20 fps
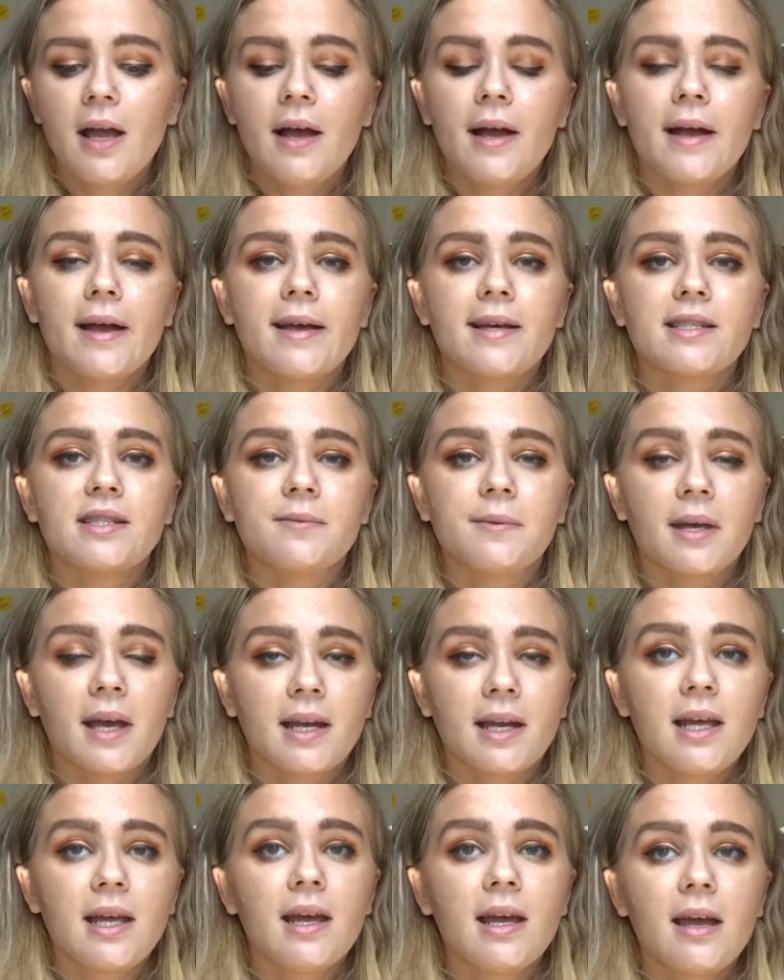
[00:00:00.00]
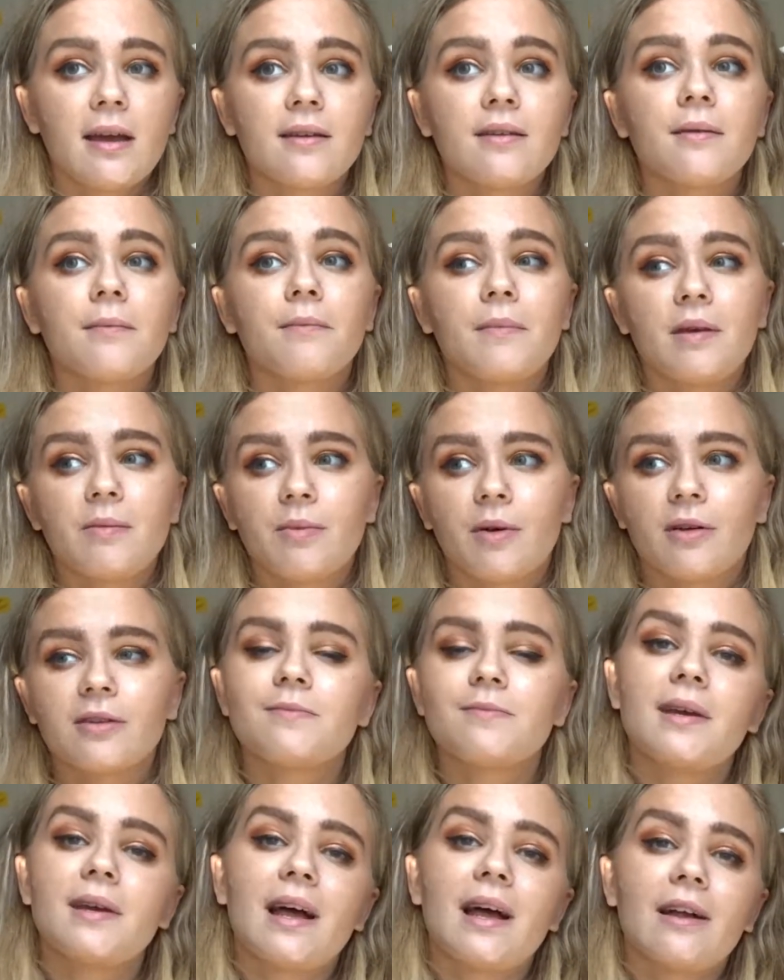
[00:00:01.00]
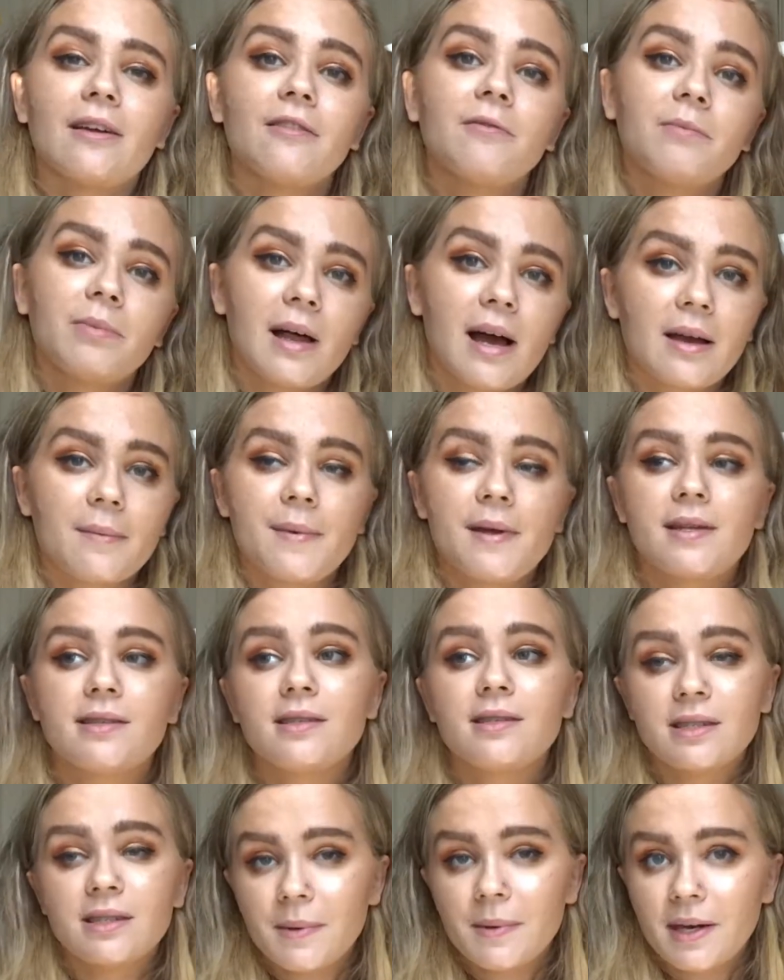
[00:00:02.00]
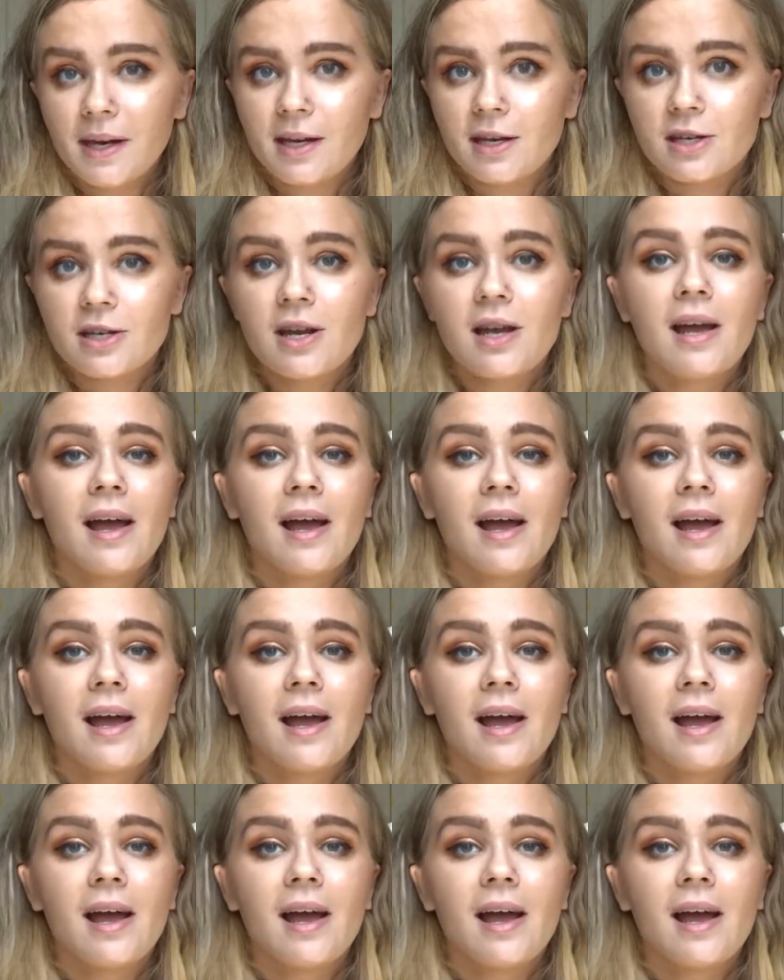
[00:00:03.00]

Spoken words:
is spaghetti and meatballs made out of black beans and spinach.